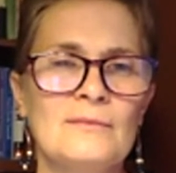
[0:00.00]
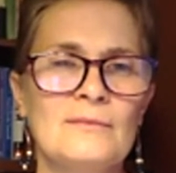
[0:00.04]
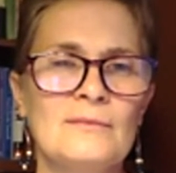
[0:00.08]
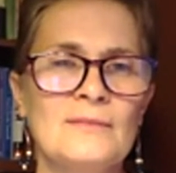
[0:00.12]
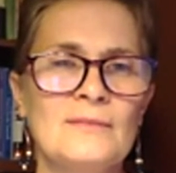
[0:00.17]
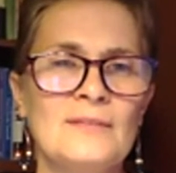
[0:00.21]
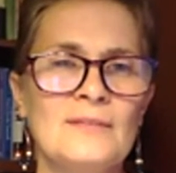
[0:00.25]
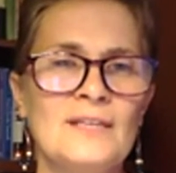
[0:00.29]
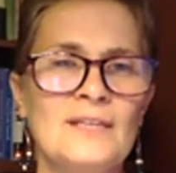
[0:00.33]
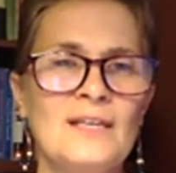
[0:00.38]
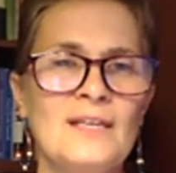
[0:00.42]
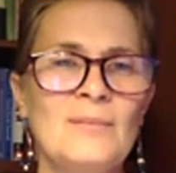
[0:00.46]

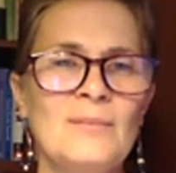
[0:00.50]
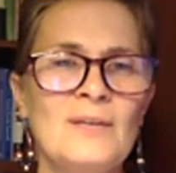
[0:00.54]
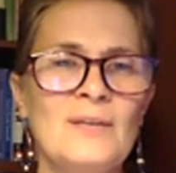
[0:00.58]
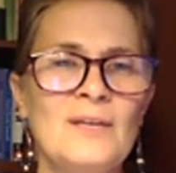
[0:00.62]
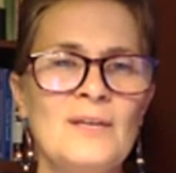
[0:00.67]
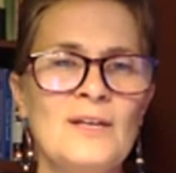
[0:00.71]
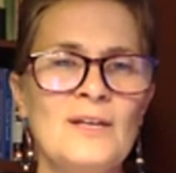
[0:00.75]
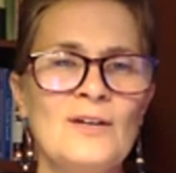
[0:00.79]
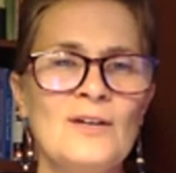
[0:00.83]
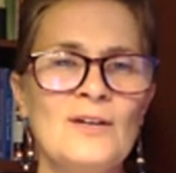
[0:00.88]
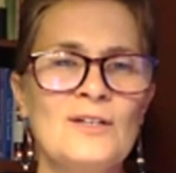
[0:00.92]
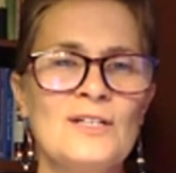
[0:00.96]
Keeping your
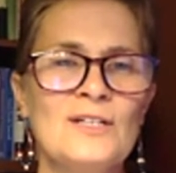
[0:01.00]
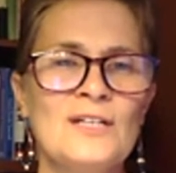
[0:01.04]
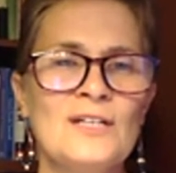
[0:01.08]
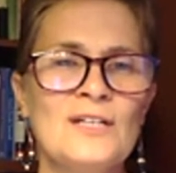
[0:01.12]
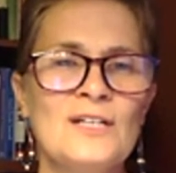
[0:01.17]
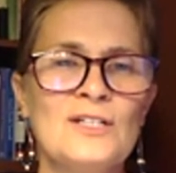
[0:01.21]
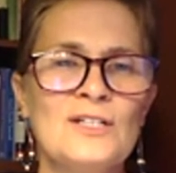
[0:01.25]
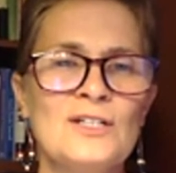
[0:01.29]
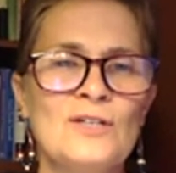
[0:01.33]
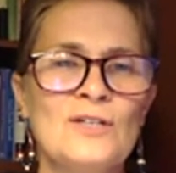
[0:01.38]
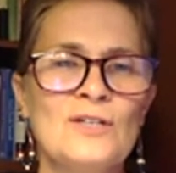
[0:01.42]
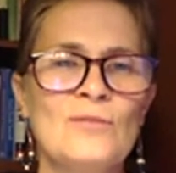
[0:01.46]

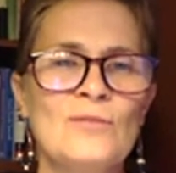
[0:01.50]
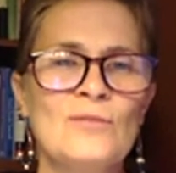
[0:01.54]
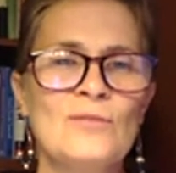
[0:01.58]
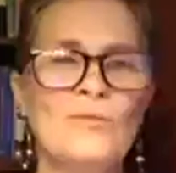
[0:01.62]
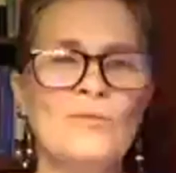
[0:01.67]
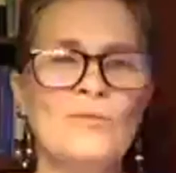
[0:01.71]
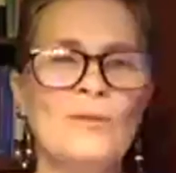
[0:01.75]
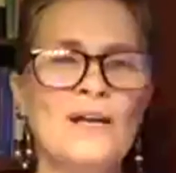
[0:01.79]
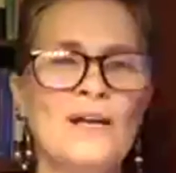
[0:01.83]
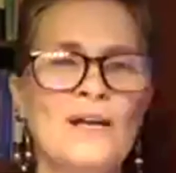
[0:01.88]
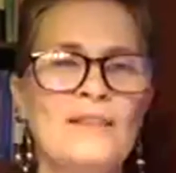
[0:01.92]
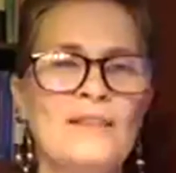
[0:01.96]
attention right there
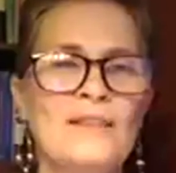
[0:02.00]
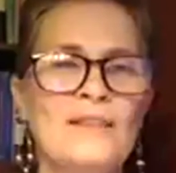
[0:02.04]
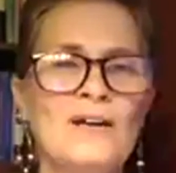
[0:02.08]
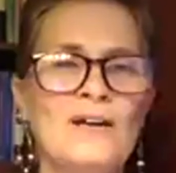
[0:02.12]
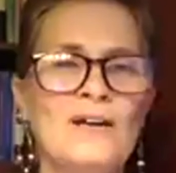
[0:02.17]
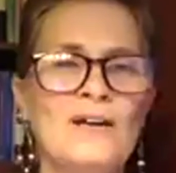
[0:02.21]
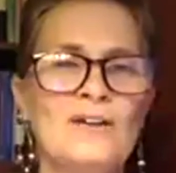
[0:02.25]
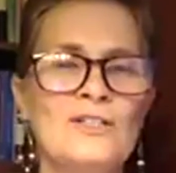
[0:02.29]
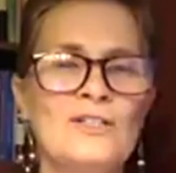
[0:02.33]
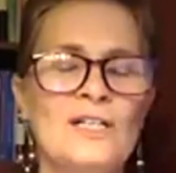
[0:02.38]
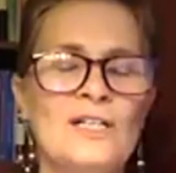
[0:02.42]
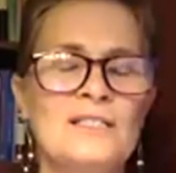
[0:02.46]
at your
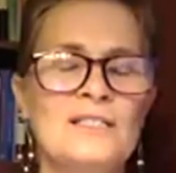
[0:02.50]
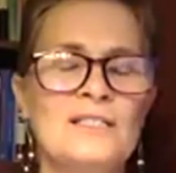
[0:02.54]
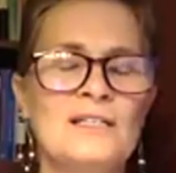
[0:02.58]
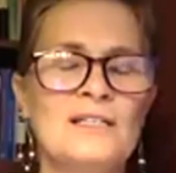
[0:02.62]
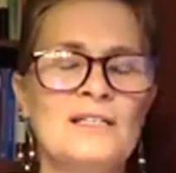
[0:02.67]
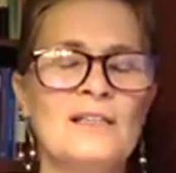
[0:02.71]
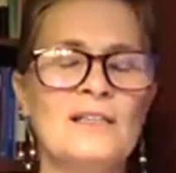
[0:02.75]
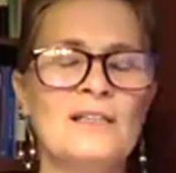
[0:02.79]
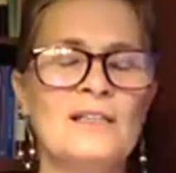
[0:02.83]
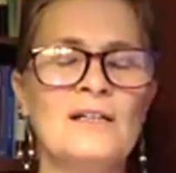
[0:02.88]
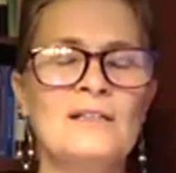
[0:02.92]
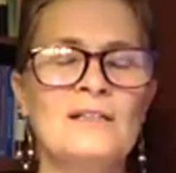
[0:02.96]
chest and
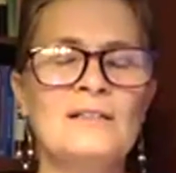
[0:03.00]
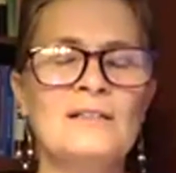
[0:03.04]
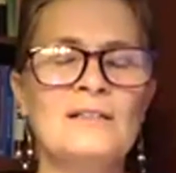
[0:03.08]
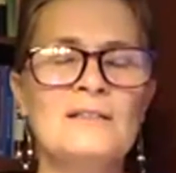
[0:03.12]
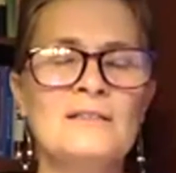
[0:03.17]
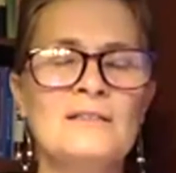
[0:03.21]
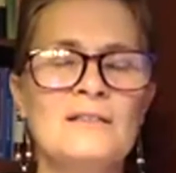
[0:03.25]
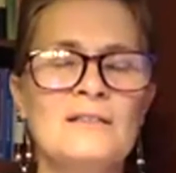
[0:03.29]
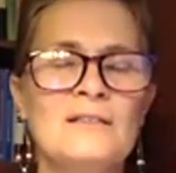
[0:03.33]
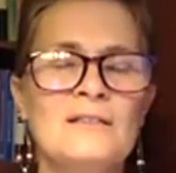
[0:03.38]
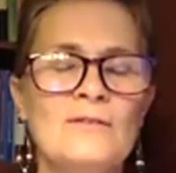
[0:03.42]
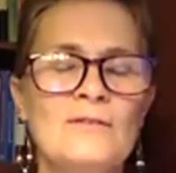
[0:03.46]
lungs
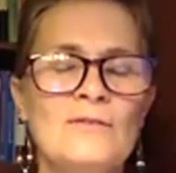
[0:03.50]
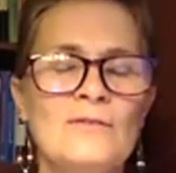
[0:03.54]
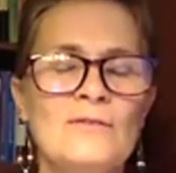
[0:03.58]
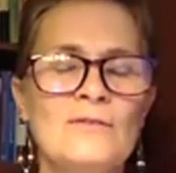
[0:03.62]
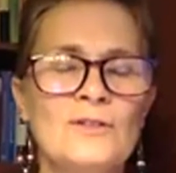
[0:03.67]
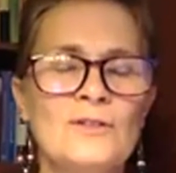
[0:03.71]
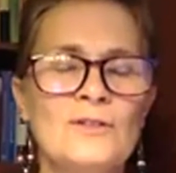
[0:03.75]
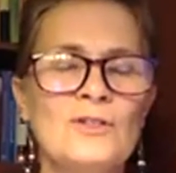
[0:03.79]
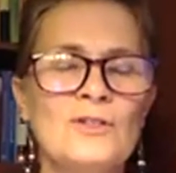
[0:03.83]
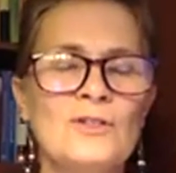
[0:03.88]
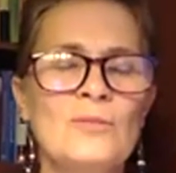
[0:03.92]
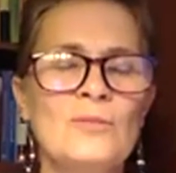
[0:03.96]
for
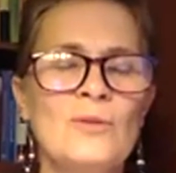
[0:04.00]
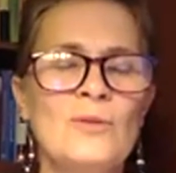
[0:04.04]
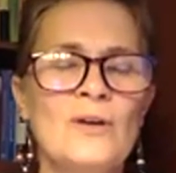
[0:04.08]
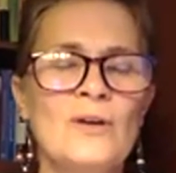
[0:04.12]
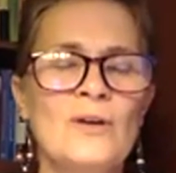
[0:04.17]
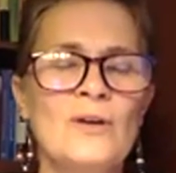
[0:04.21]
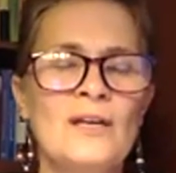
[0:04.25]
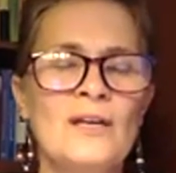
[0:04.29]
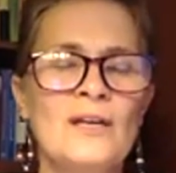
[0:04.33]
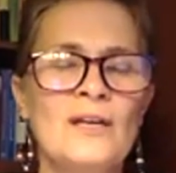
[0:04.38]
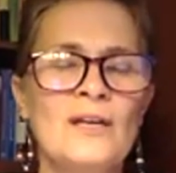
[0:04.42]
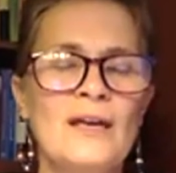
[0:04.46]
2 more
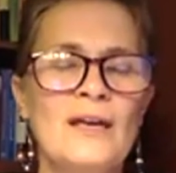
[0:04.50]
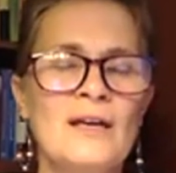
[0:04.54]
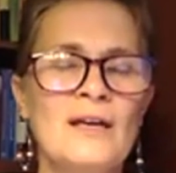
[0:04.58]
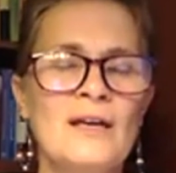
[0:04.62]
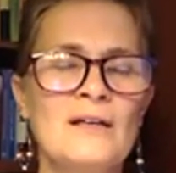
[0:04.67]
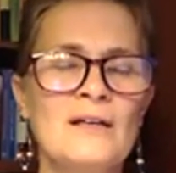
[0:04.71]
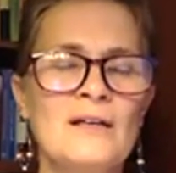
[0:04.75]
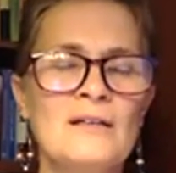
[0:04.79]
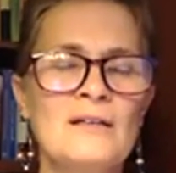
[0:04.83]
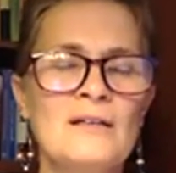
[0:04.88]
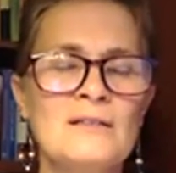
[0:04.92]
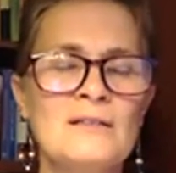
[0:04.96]

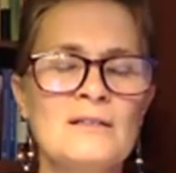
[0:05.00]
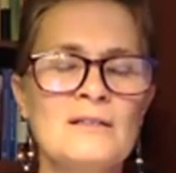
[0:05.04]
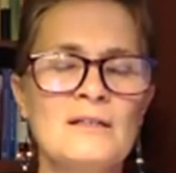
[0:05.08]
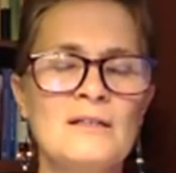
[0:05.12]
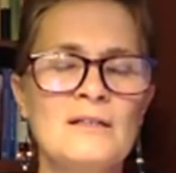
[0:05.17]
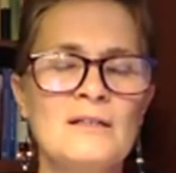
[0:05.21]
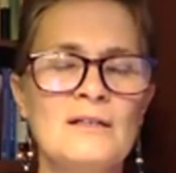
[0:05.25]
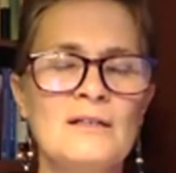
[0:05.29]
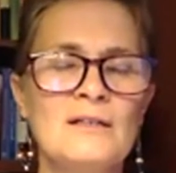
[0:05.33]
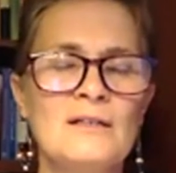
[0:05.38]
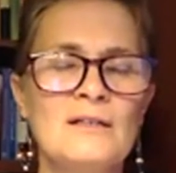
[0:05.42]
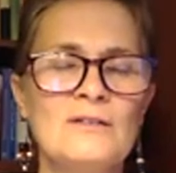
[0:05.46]
inhales,
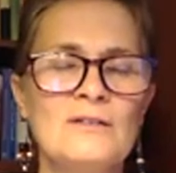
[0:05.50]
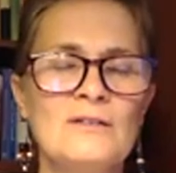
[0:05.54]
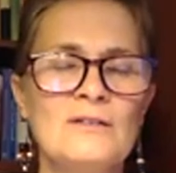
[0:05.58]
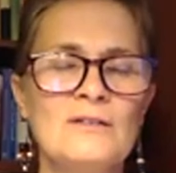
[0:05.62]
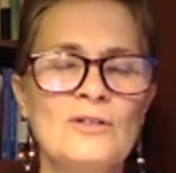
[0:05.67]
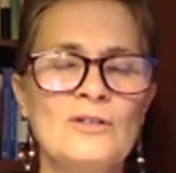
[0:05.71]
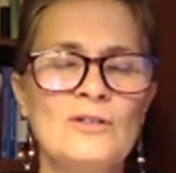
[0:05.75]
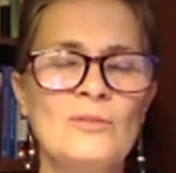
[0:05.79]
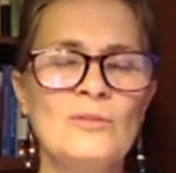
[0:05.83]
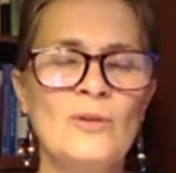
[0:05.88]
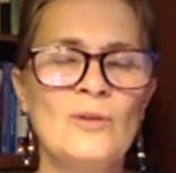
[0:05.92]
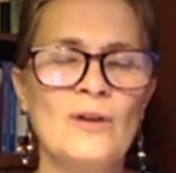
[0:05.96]
2
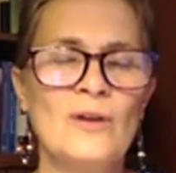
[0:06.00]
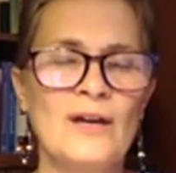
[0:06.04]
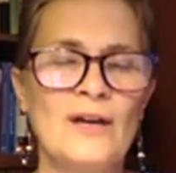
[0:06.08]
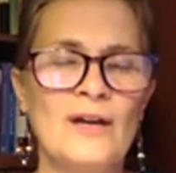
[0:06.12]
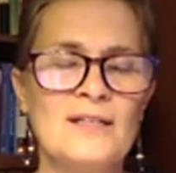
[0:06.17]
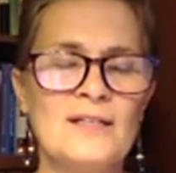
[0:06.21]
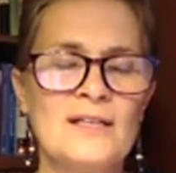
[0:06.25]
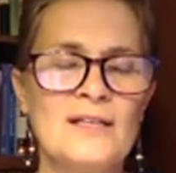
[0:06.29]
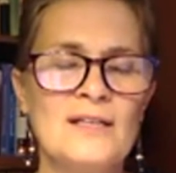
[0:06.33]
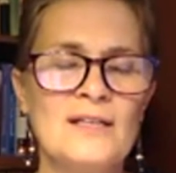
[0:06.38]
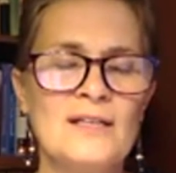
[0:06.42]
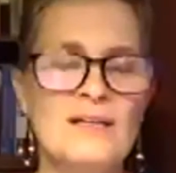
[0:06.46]
more
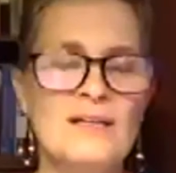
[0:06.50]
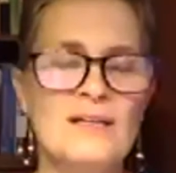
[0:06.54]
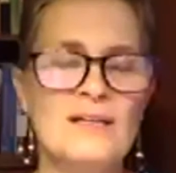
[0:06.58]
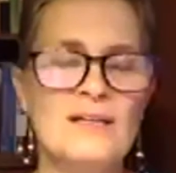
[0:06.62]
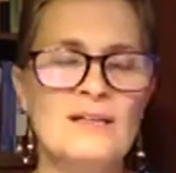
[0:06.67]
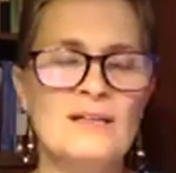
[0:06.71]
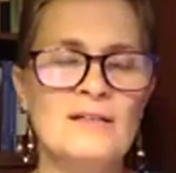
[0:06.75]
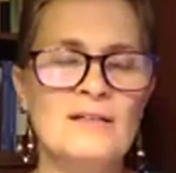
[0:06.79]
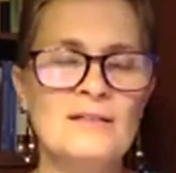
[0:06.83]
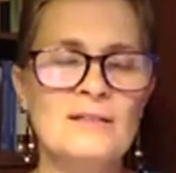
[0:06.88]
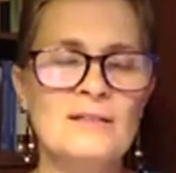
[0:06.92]
exhales.